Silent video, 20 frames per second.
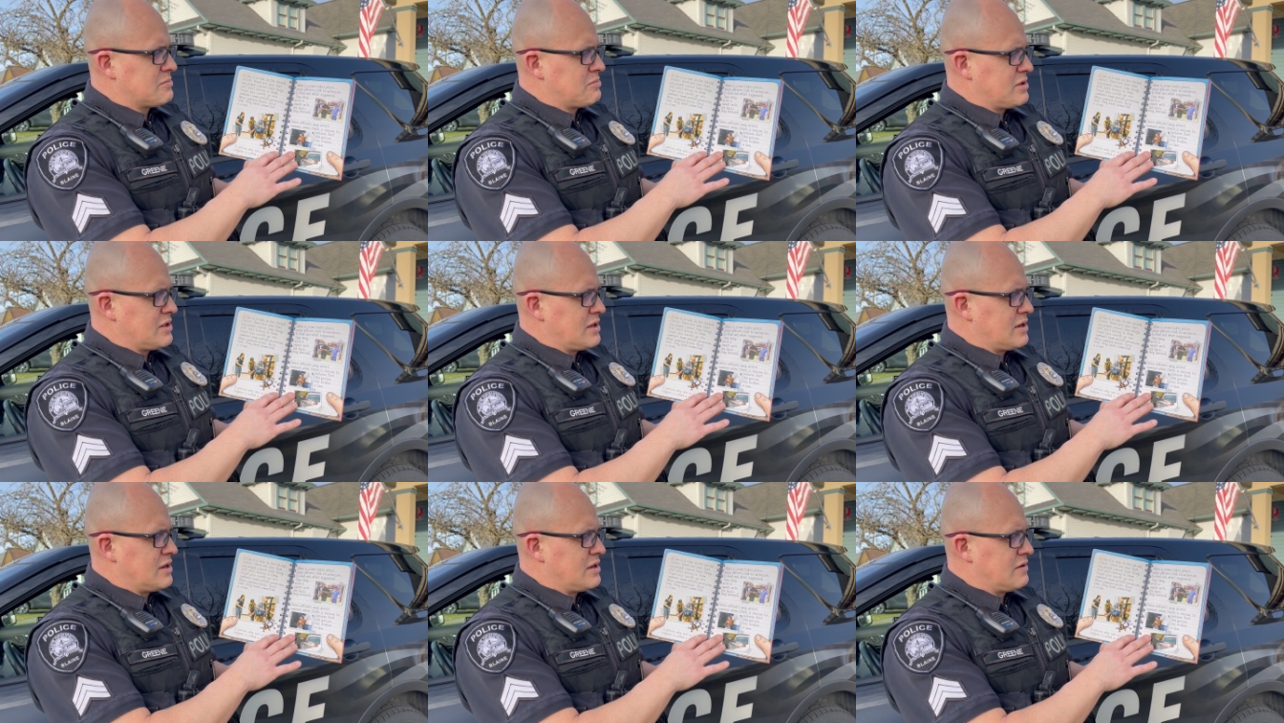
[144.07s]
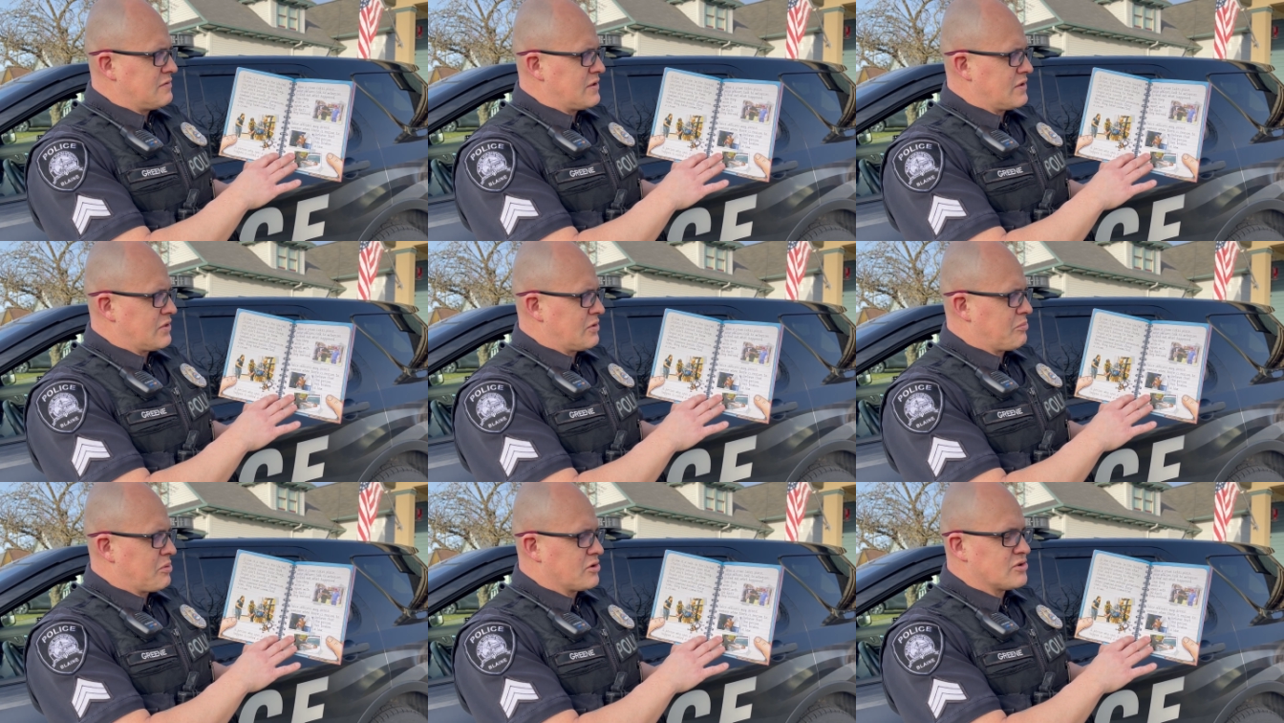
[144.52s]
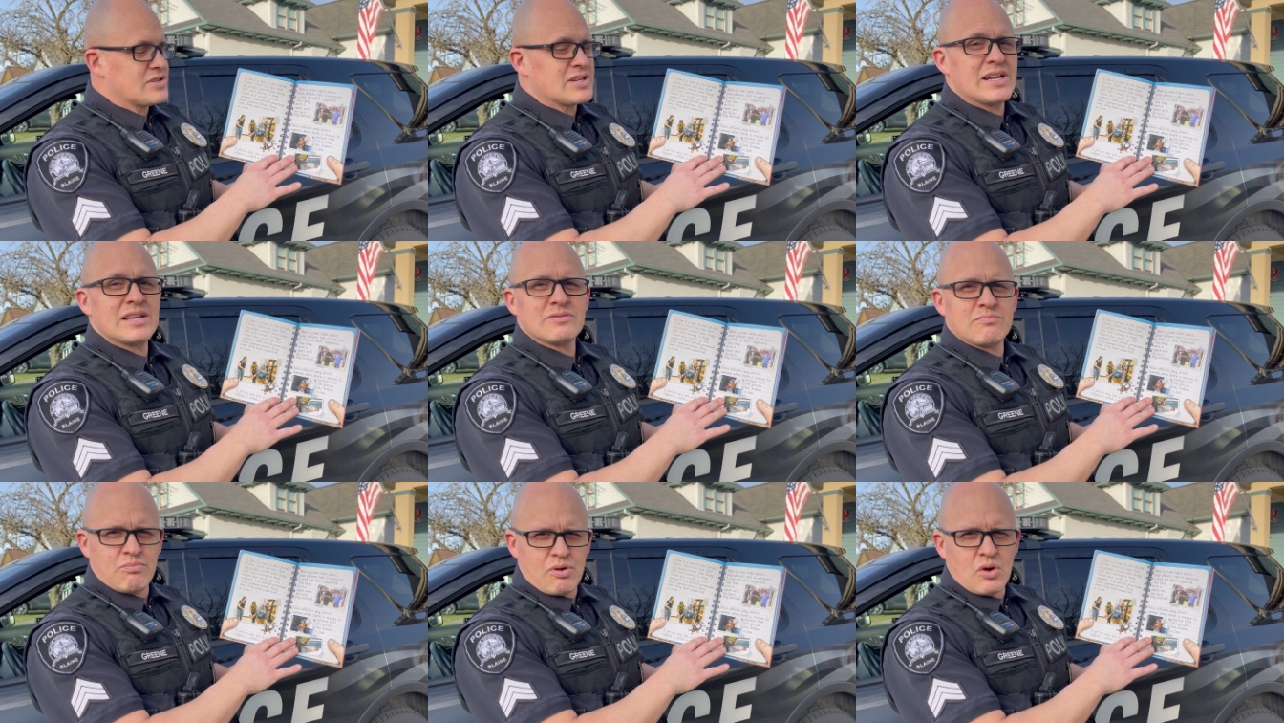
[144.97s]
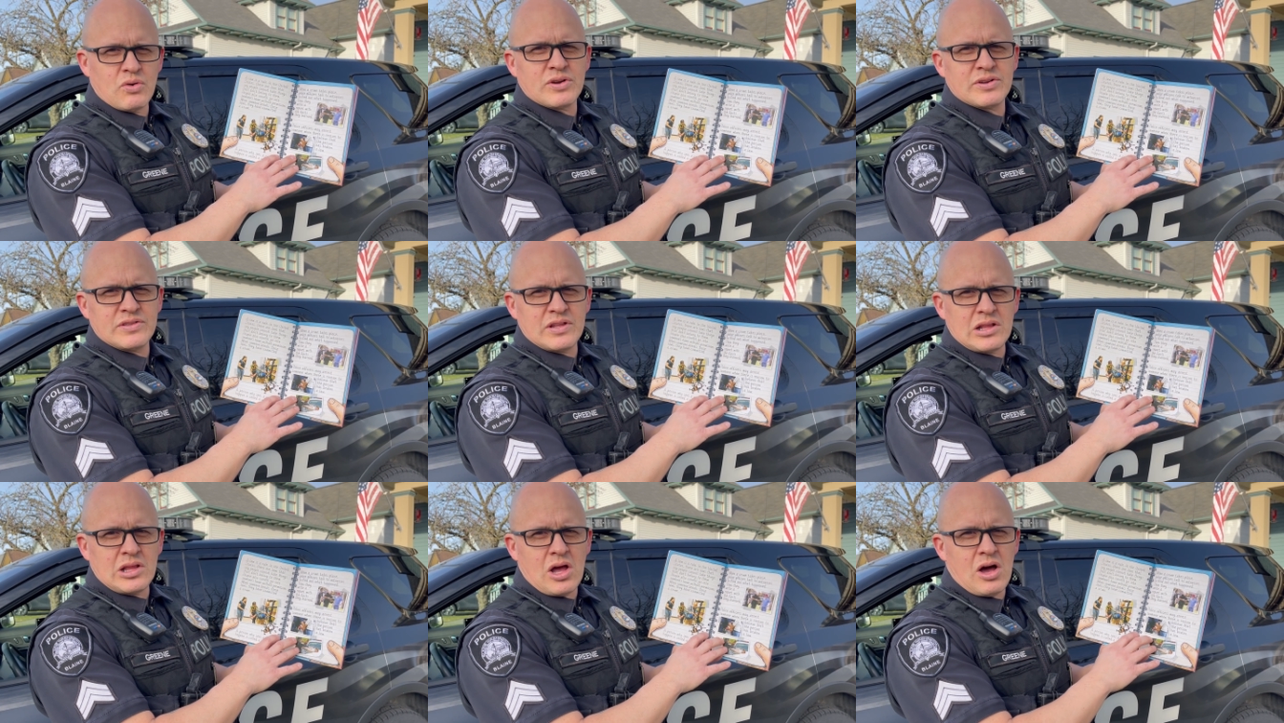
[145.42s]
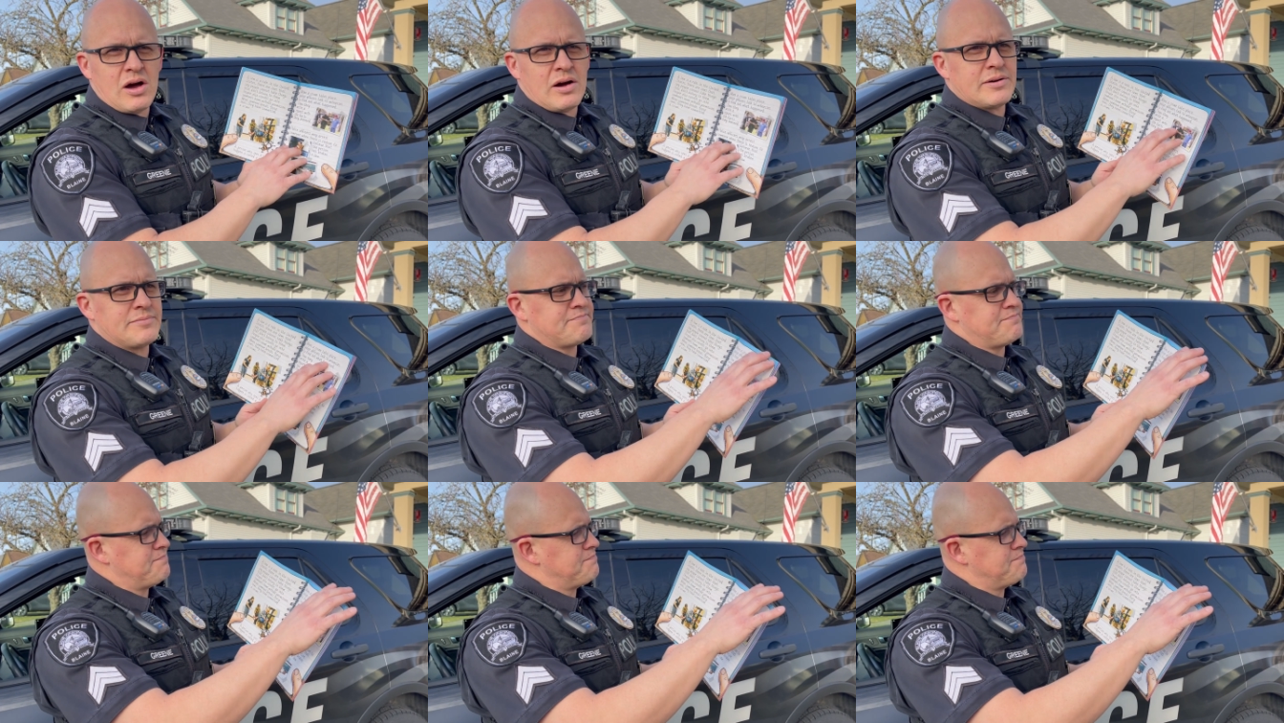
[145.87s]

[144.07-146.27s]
to believe that the person has broken the law.